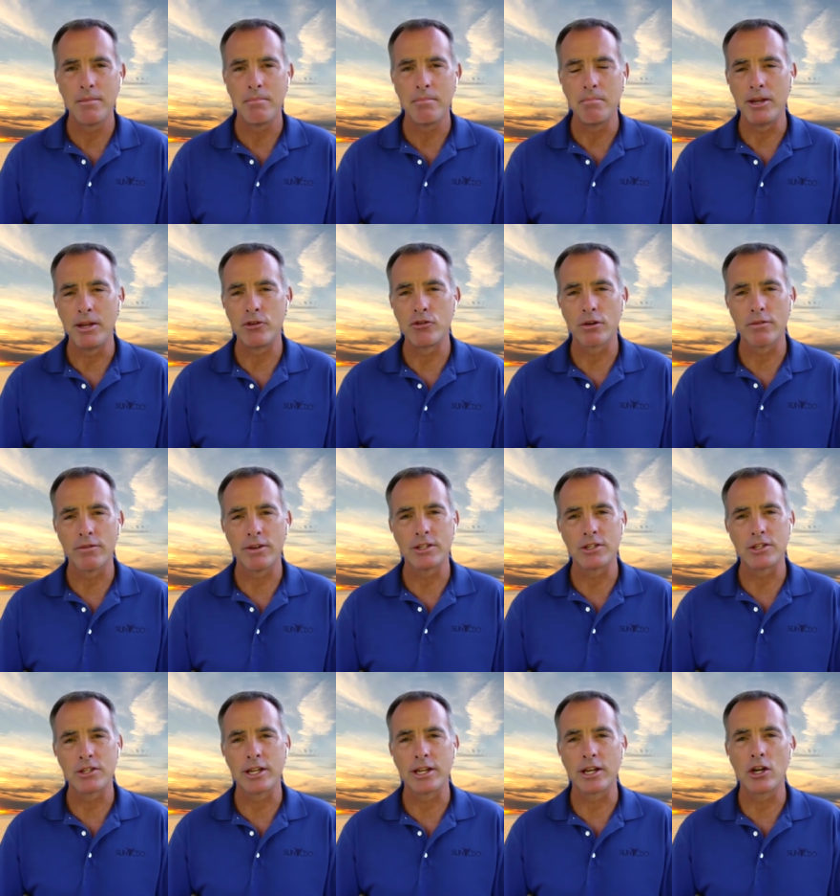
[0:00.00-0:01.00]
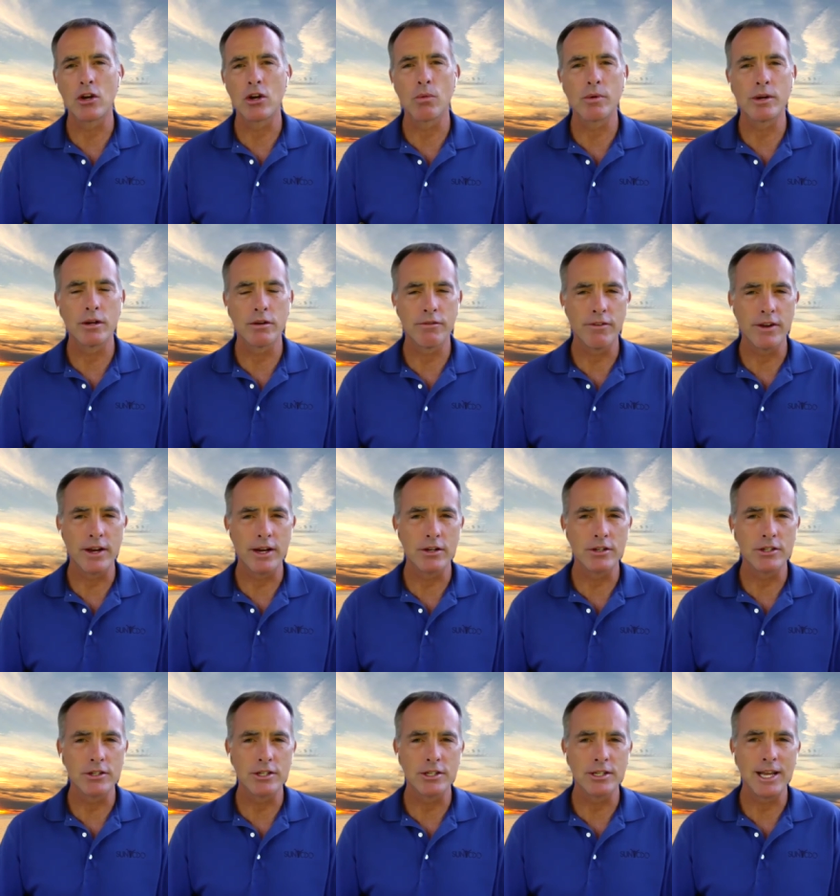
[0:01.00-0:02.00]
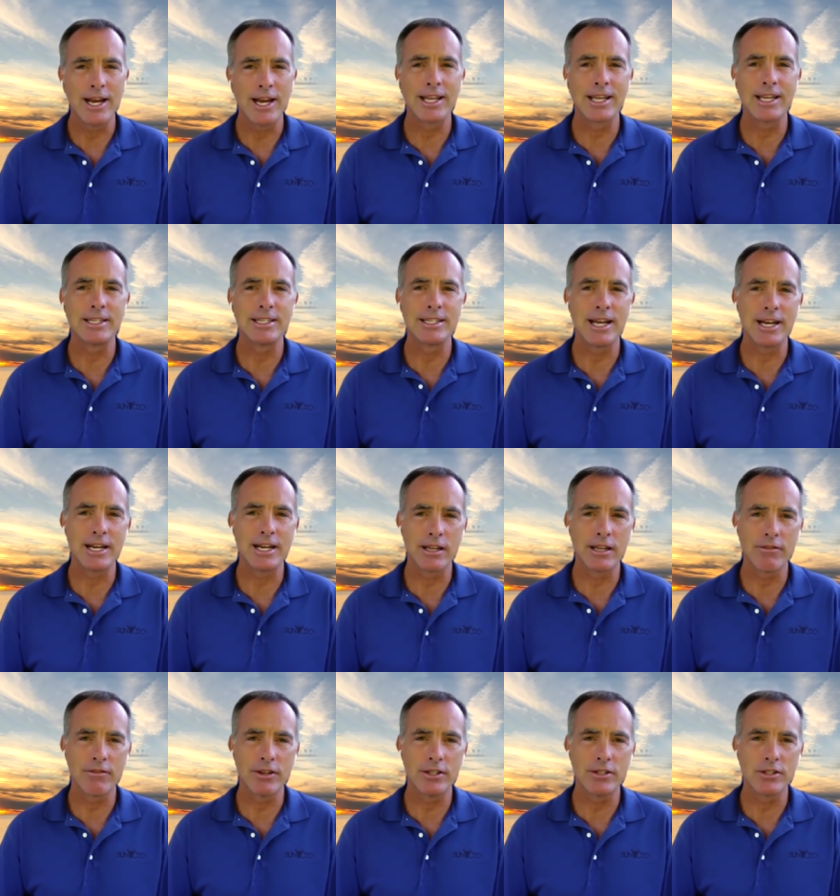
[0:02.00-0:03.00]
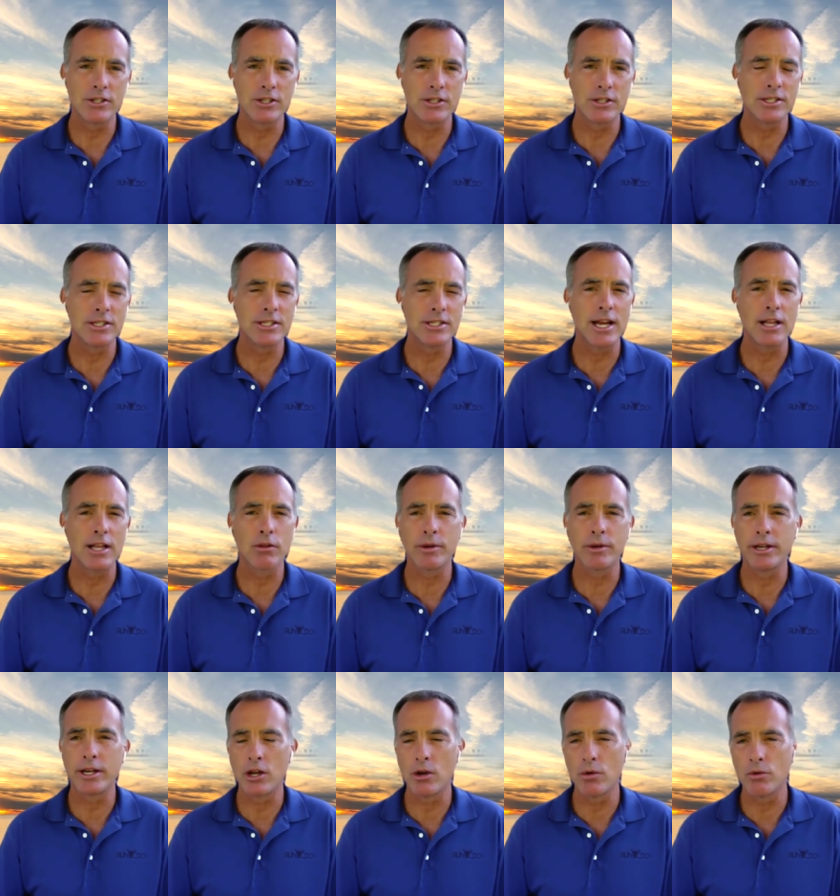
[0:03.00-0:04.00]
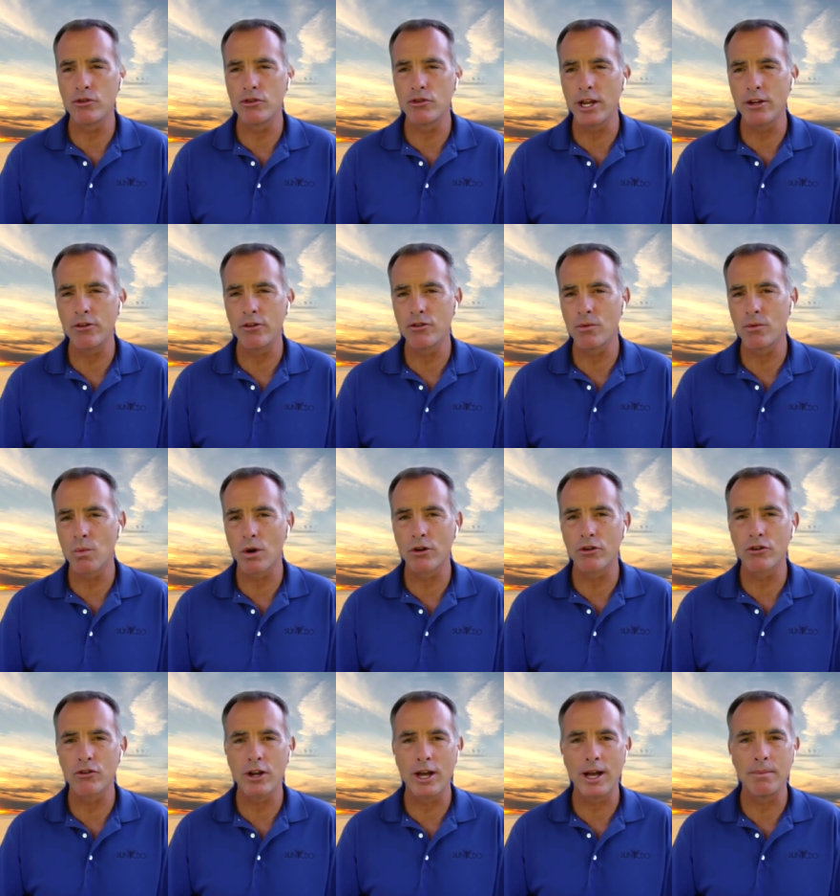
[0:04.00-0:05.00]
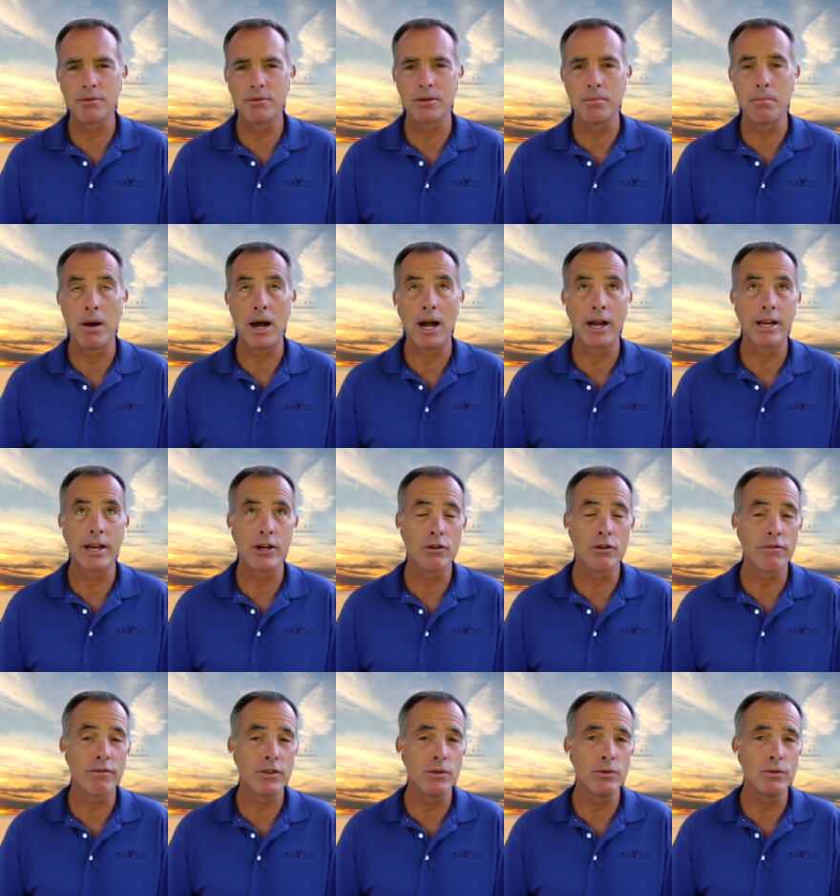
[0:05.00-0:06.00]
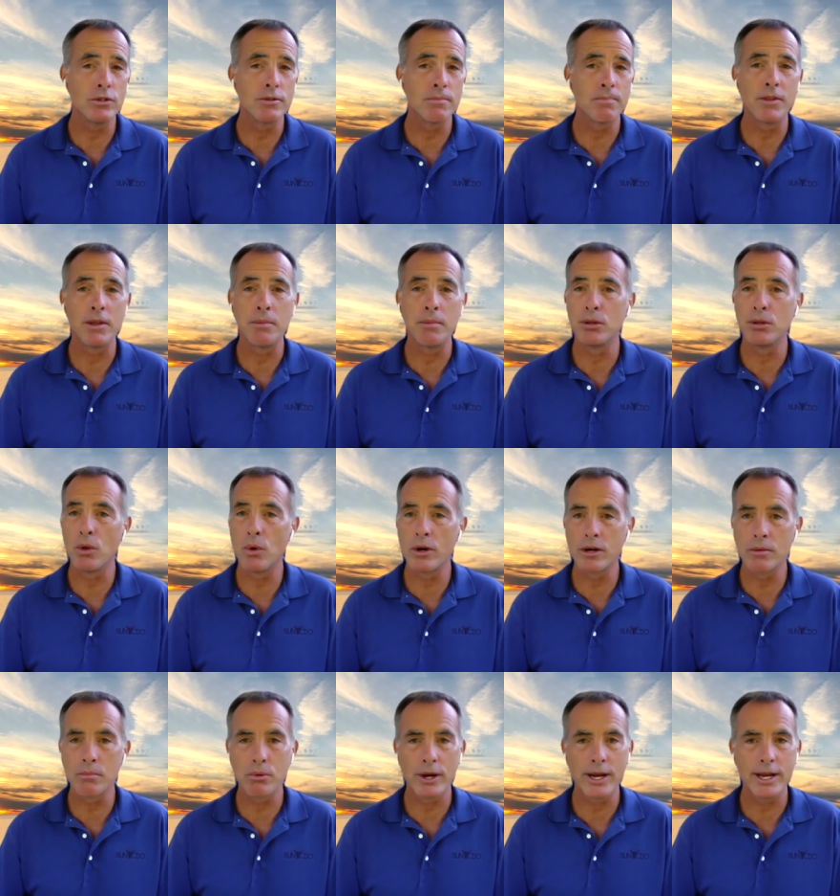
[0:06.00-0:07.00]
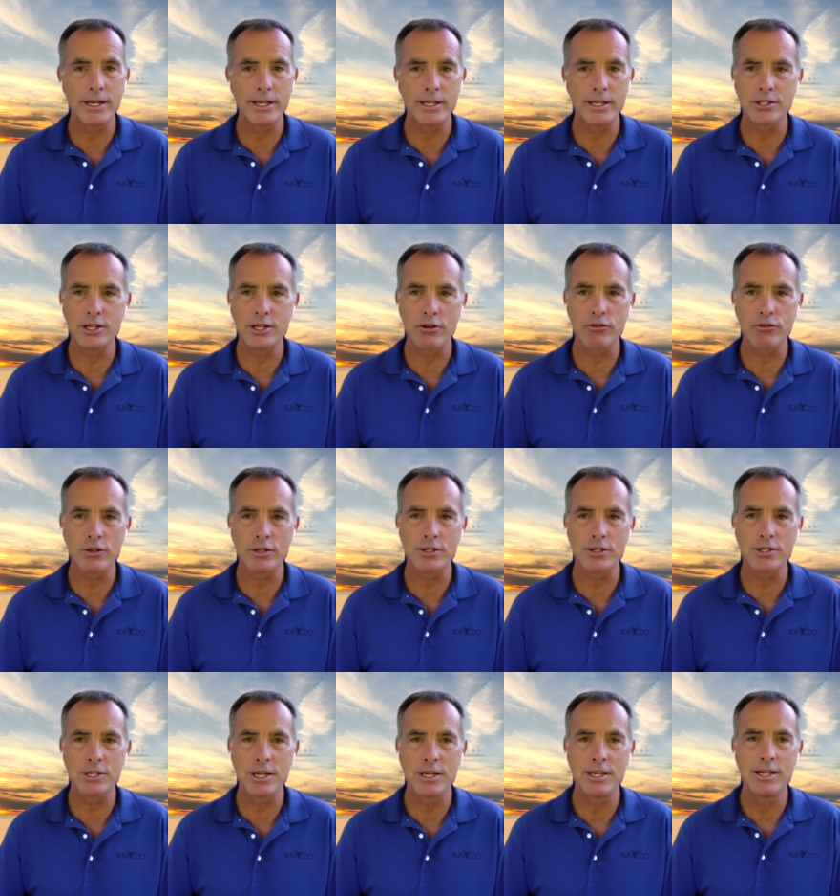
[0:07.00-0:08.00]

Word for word: Major events like career fairs, etiquette dining events, salary negotiation workshops, mock interviews, employer branding sessions,